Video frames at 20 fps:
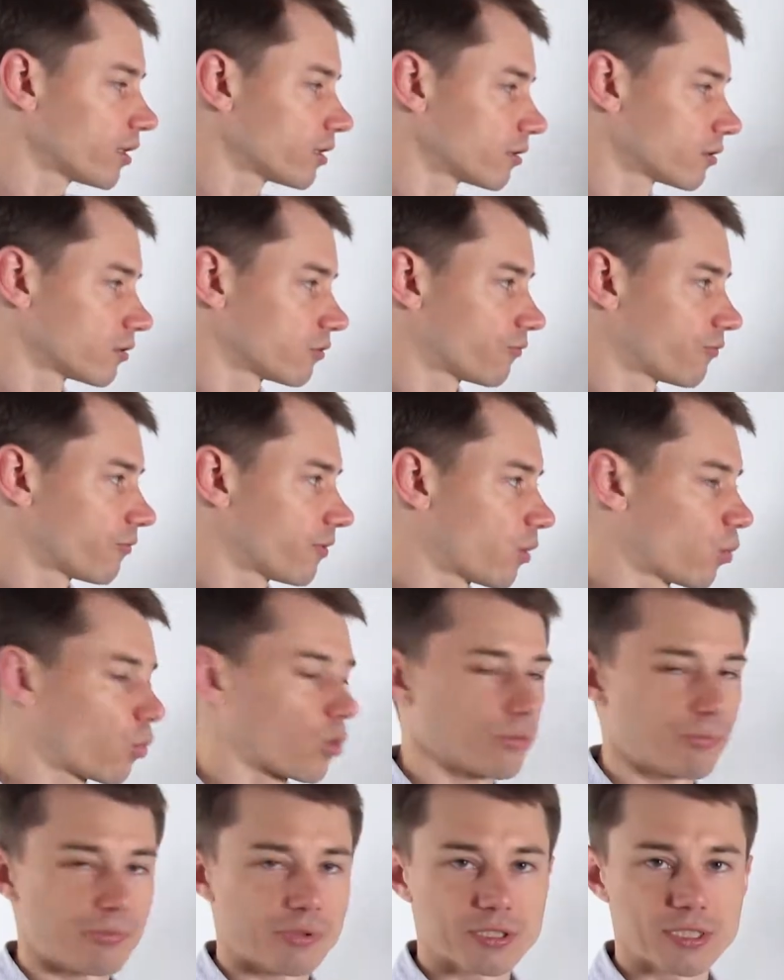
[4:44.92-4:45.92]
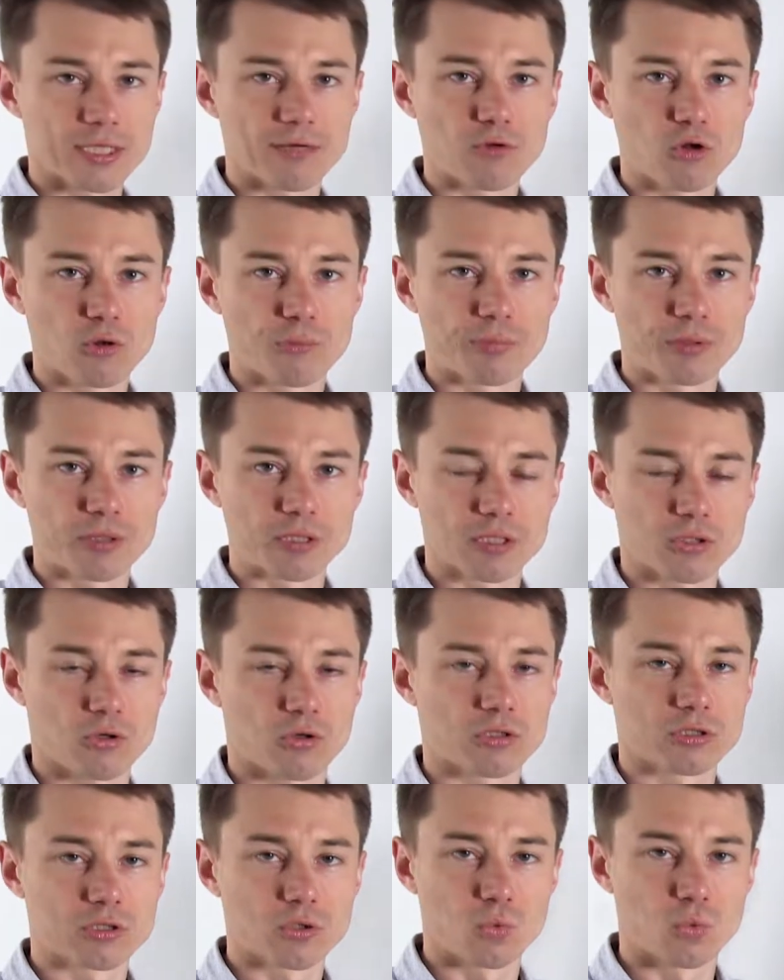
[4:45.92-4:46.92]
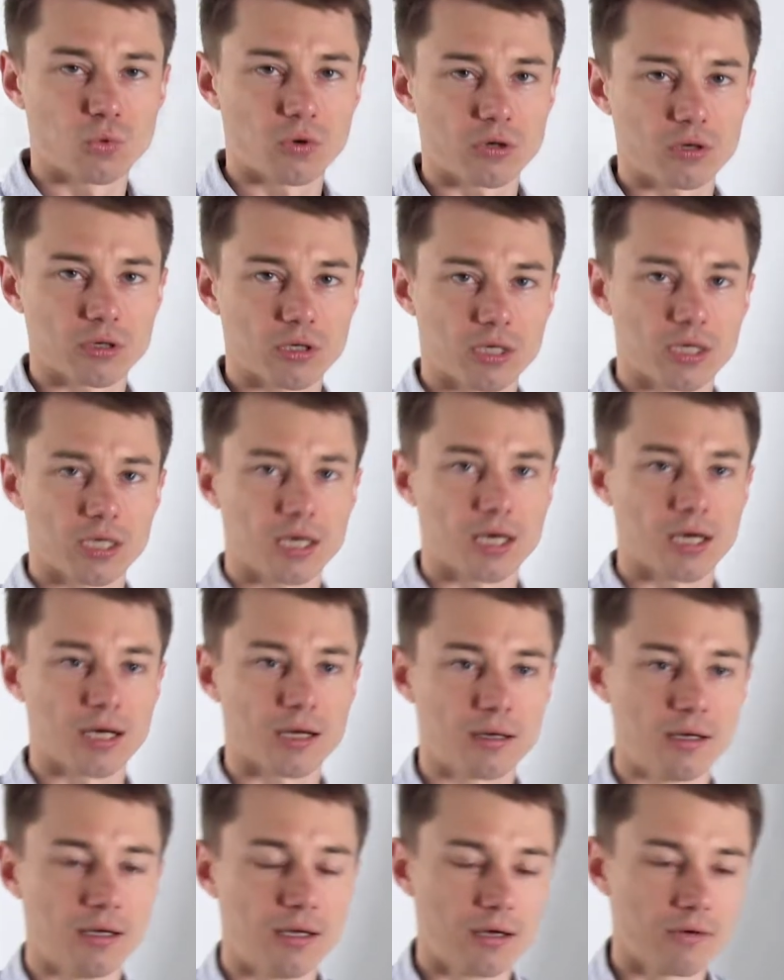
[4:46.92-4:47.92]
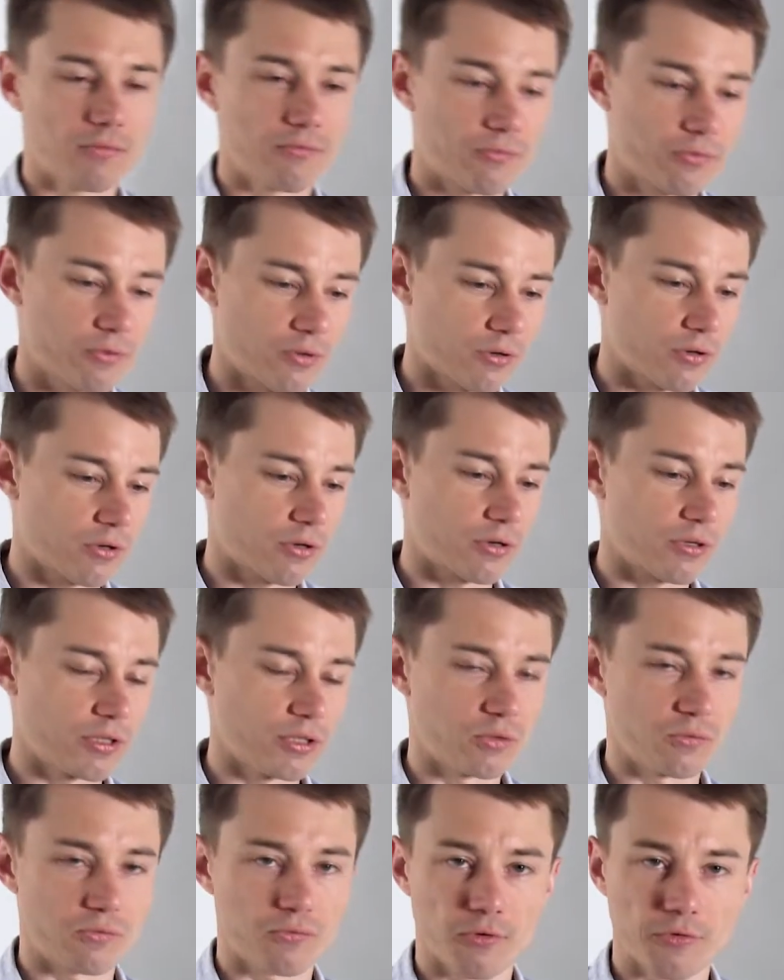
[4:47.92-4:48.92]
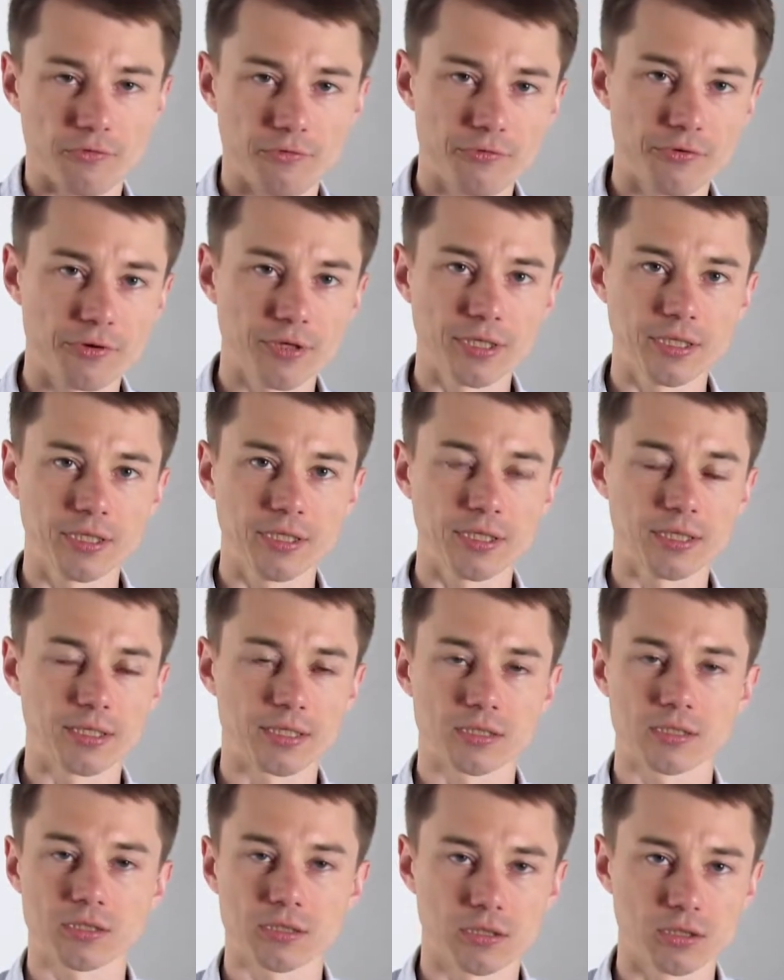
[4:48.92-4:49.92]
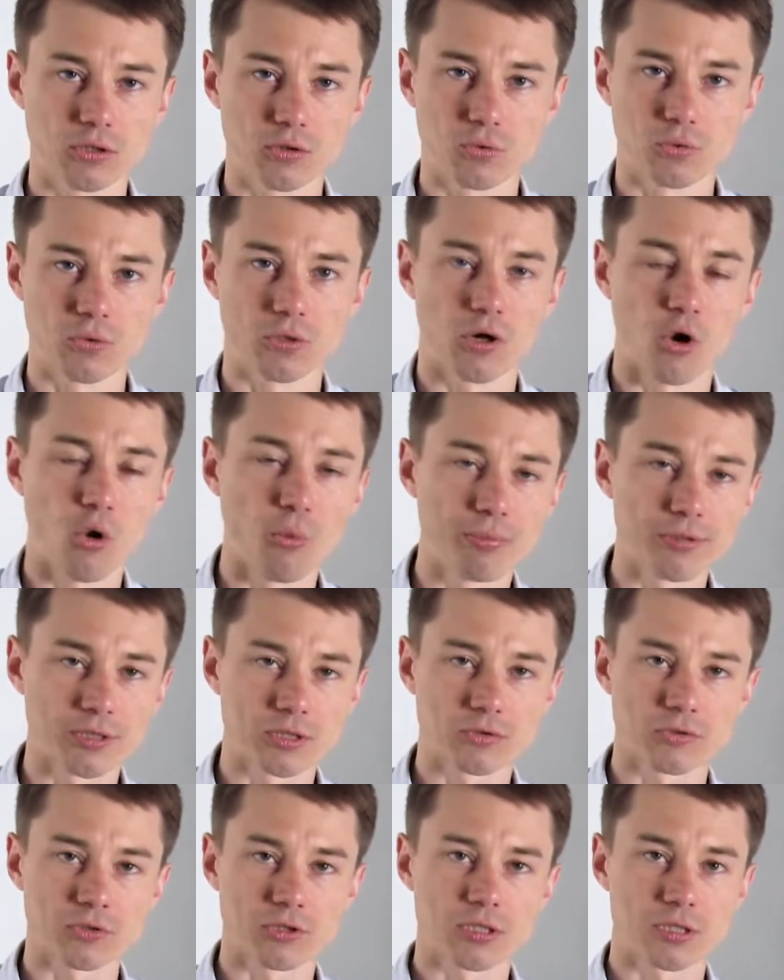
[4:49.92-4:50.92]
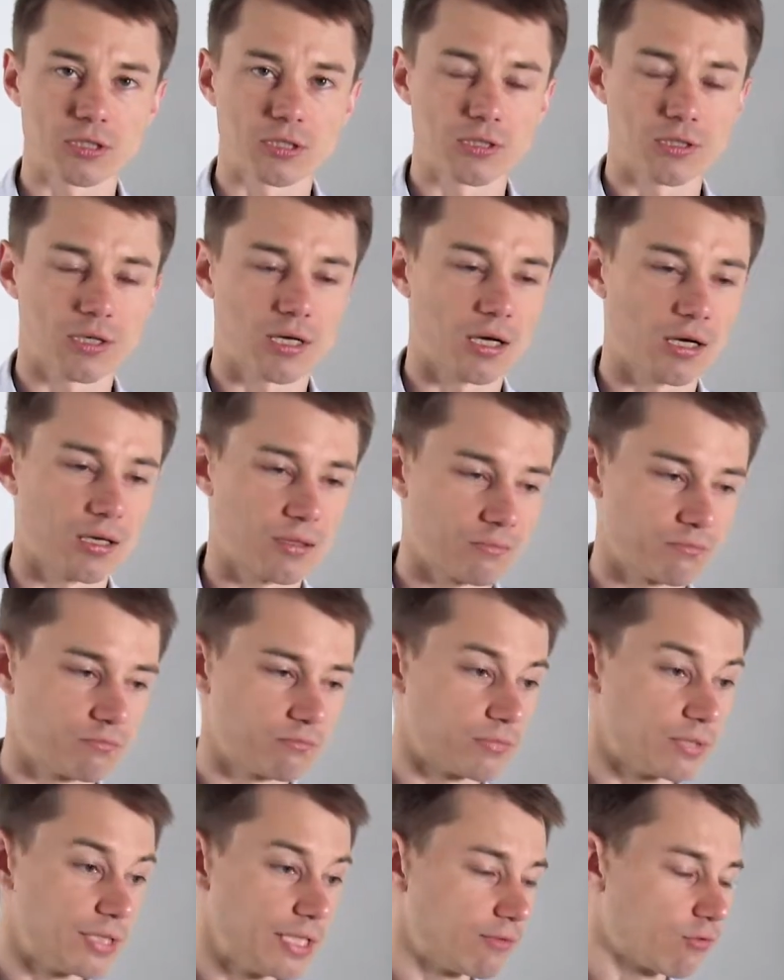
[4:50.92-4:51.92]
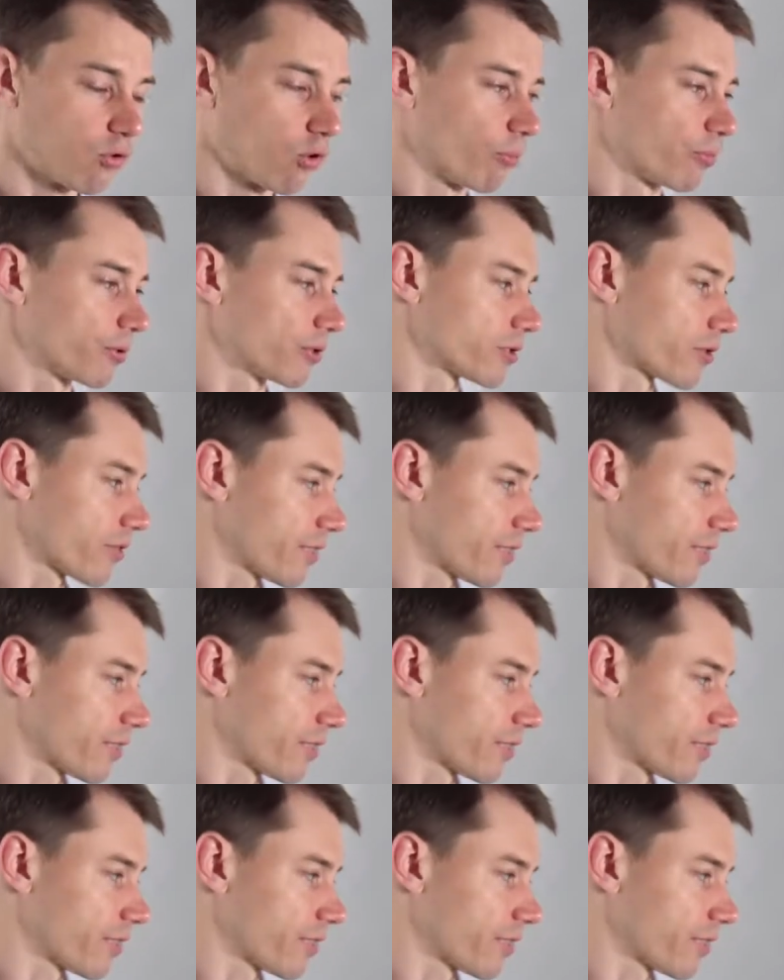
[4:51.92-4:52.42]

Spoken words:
a lot of WordPress developers also work for free as open source developers.